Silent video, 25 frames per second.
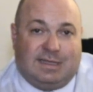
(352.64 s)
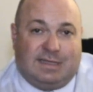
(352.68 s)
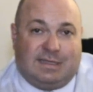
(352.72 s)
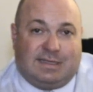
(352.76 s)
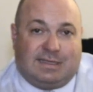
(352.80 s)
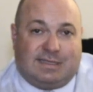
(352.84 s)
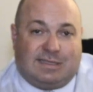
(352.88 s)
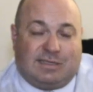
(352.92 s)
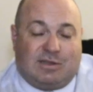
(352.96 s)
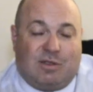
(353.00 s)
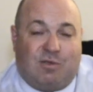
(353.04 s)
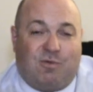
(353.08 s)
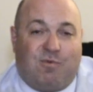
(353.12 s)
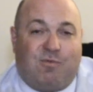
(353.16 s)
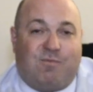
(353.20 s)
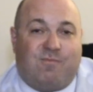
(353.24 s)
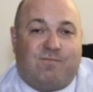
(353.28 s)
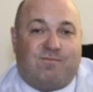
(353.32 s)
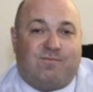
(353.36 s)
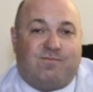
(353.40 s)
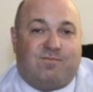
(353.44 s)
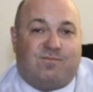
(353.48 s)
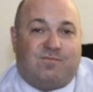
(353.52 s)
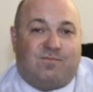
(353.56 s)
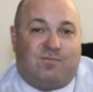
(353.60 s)
So,
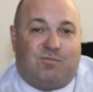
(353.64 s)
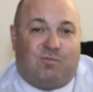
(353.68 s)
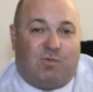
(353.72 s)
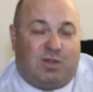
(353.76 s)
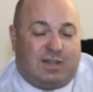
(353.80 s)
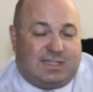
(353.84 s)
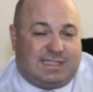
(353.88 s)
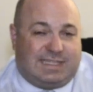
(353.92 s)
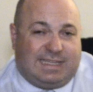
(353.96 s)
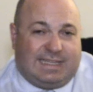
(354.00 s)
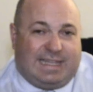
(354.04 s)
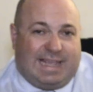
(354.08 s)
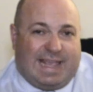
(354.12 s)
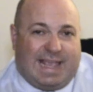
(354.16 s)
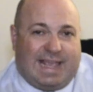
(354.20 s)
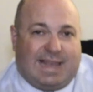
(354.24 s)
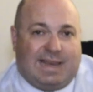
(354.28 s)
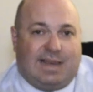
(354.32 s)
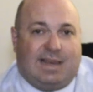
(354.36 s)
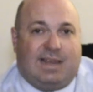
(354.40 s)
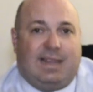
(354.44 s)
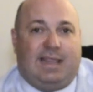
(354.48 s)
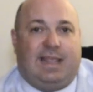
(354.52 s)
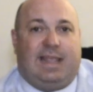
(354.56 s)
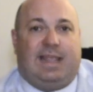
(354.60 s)
once
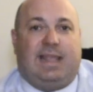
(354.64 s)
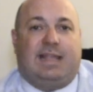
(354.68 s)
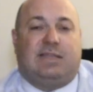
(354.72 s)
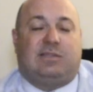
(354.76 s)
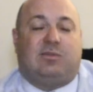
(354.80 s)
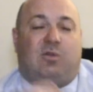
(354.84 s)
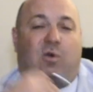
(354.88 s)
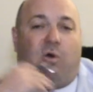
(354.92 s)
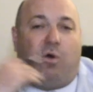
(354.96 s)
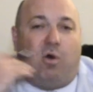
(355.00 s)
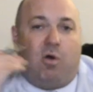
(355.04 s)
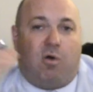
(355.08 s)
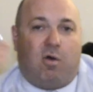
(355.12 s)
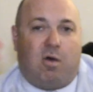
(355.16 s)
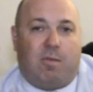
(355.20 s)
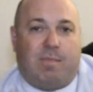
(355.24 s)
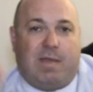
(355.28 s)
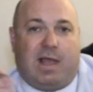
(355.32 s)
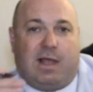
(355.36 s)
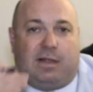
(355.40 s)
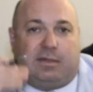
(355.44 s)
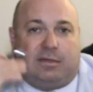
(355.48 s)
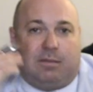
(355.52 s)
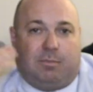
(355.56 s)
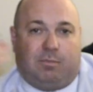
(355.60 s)
again, it's all
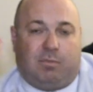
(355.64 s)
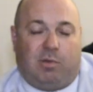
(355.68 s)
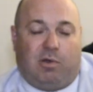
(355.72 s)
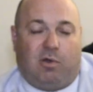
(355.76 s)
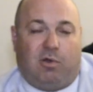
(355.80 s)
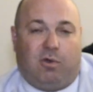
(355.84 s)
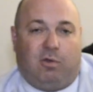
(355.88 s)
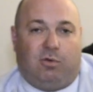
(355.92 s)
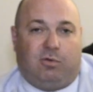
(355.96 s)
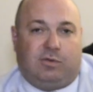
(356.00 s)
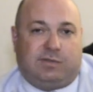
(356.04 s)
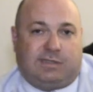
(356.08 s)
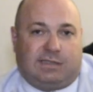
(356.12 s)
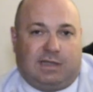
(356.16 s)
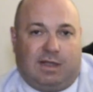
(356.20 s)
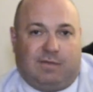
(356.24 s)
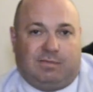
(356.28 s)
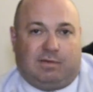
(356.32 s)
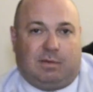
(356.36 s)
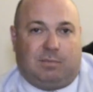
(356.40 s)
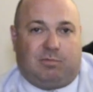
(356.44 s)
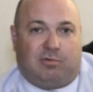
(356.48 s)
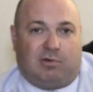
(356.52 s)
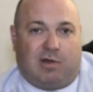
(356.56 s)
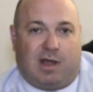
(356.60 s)
about the pulse of
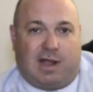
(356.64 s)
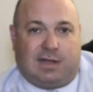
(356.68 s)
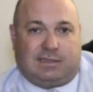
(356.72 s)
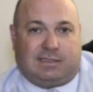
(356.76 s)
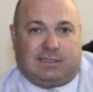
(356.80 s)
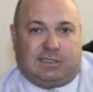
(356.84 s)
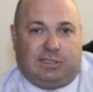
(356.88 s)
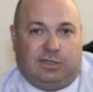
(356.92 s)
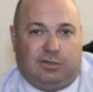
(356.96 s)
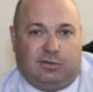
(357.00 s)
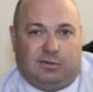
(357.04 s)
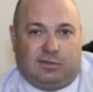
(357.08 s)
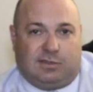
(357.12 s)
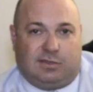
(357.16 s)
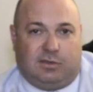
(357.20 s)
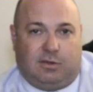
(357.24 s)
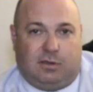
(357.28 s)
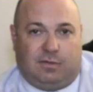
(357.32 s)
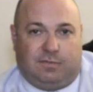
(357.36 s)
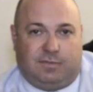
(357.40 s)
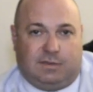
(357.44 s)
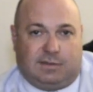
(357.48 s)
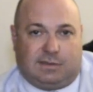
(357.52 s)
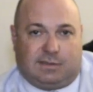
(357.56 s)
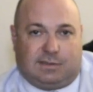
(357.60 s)
the prosecutor's
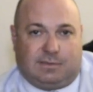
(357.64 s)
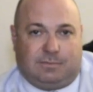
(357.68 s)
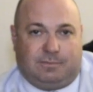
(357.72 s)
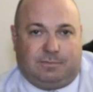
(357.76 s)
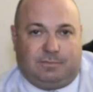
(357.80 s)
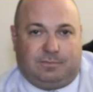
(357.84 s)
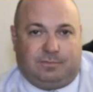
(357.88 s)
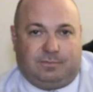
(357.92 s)
office.